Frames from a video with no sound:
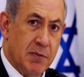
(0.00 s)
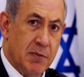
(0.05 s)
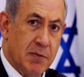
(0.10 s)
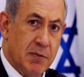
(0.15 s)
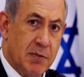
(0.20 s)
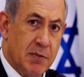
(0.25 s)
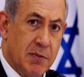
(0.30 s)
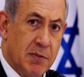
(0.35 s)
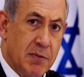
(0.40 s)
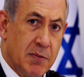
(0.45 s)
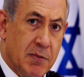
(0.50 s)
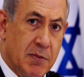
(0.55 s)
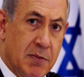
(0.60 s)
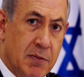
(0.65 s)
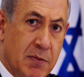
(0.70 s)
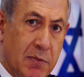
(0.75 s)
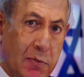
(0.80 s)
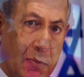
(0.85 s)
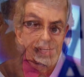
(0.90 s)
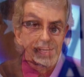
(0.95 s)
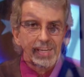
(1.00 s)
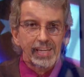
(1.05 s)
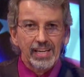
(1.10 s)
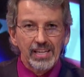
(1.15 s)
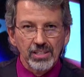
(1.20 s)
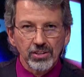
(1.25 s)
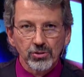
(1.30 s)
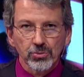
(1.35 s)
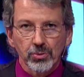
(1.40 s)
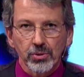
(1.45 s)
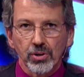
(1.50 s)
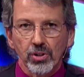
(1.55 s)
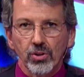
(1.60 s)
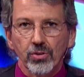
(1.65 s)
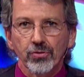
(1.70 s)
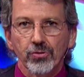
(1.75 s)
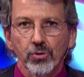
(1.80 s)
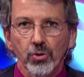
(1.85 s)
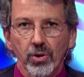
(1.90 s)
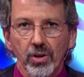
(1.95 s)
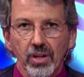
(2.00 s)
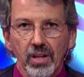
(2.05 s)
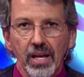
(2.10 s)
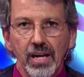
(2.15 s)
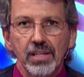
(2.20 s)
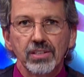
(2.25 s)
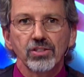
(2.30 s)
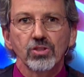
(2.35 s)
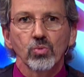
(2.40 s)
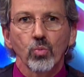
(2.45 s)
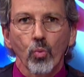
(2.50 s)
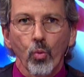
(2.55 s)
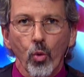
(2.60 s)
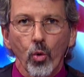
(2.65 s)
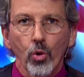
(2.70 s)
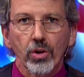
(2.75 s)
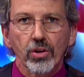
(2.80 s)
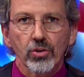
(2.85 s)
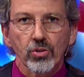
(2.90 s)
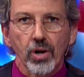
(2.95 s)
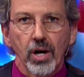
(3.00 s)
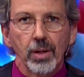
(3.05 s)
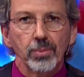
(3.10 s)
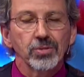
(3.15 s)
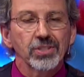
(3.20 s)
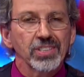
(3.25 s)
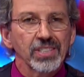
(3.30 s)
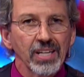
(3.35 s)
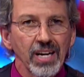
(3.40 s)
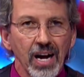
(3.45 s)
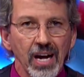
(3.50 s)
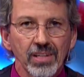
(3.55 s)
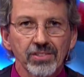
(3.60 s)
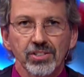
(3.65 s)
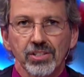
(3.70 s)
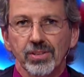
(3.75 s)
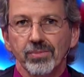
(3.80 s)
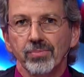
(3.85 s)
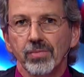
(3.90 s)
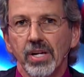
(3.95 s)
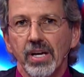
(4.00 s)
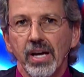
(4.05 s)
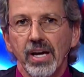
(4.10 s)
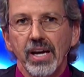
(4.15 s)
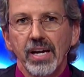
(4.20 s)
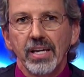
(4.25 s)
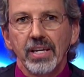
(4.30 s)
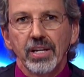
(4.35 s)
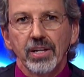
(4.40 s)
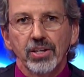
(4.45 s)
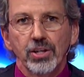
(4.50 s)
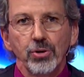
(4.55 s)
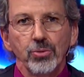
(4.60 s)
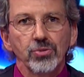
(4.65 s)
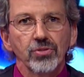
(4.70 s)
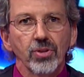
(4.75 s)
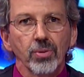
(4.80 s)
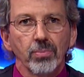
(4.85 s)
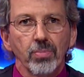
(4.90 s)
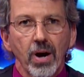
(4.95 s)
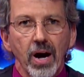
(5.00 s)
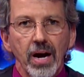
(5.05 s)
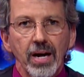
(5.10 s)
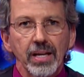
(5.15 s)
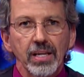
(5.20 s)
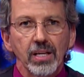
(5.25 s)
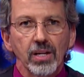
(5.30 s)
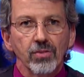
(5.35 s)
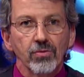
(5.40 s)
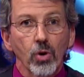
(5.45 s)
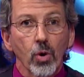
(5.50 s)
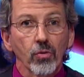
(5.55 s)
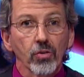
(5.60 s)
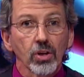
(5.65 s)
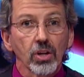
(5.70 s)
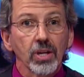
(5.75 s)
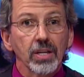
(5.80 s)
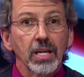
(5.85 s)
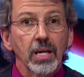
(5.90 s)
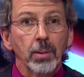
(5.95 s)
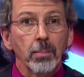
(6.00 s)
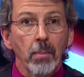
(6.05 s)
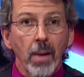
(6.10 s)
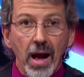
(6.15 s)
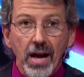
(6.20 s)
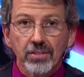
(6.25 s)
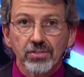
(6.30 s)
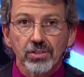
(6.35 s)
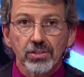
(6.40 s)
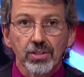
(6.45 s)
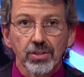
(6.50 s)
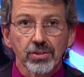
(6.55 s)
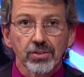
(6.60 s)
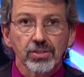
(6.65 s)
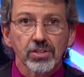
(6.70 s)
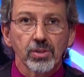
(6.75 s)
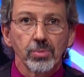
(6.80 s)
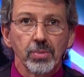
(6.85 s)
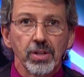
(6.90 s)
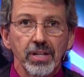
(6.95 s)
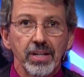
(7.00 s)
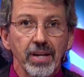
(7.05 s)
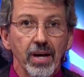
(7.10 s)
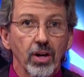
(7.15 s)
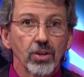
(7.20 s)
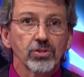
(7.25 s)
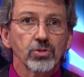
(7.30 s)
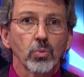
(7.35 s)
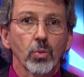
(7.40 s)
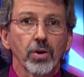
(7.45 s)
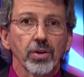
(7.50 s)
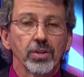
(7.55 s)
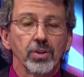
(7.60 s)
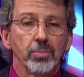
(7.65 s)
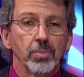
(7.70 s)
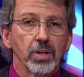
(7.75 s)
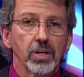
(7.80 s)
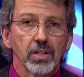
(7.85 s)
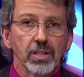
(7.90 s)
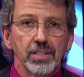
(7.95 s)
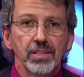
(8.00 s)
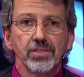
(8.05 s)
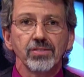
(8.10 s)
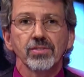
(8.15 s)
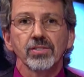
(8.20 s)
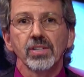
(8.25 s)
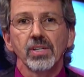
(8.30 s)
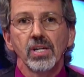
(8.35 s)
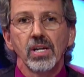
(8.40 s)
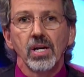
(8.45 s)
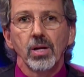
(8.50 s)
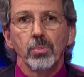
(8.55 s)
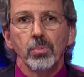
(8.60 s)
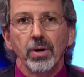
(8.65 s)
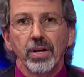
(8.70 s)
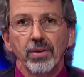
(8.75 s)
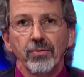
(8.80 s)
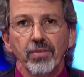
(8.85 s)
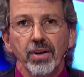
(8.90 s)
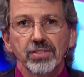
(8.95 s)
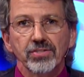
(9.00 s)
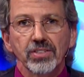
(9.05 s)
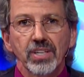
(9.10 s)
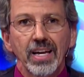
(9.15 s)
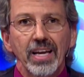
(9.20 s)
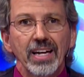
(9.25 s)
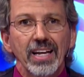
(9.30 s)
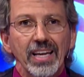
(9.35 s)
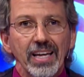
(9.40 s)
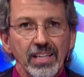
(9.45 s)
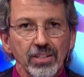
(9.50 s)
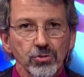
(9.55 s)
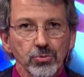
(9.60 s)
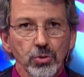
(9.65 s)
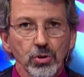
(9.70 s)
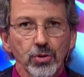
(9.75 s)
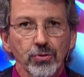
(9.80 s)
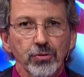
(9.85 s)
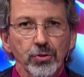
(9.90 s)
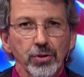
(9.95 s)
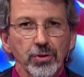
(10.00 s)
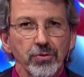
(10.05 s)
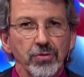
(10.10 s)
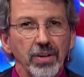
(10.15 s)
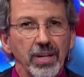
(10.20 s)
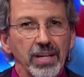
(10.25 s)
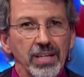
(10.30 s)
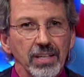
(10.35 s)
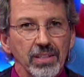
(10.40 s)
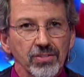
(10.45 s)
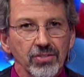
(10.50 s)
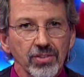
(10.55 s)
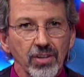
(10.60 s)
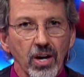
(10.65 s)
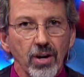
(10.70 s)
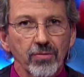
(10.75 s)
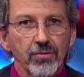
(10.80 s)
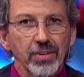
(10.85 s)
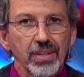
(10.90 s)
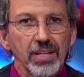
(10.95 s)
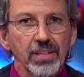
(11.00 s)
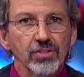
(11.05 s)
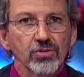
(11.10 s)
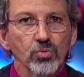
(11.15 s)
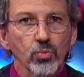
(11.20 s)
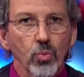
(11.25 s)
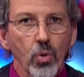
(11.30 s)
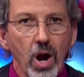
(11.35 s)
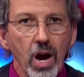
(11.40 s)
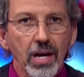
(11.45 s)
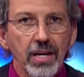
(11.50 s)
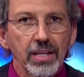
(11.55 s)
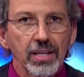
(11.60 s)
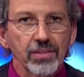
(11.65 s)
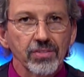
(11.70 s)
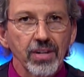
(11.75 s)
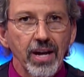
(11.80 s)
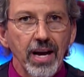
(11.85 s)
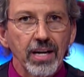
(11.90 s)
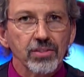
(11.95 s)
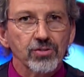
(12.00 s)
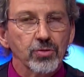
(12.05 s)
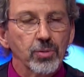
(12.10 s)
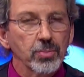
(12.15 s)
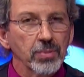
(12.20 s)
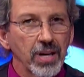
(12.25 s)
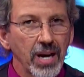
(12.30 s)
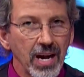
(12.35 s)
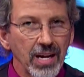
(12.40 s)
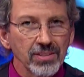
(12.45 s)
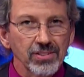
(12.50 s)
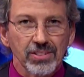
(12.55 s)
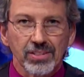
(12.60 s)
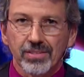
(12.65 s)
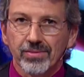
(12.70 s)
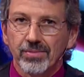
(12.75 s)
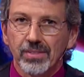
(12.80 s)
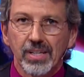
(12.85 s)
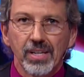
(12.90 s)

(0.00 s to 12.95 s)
by investigating Israel for alleged war crimes in Gaza. He accused the body of overlooking massacres committed elsewhere in the Middle East, but investigating Israel for defending itself against rocket attacks from Gaza.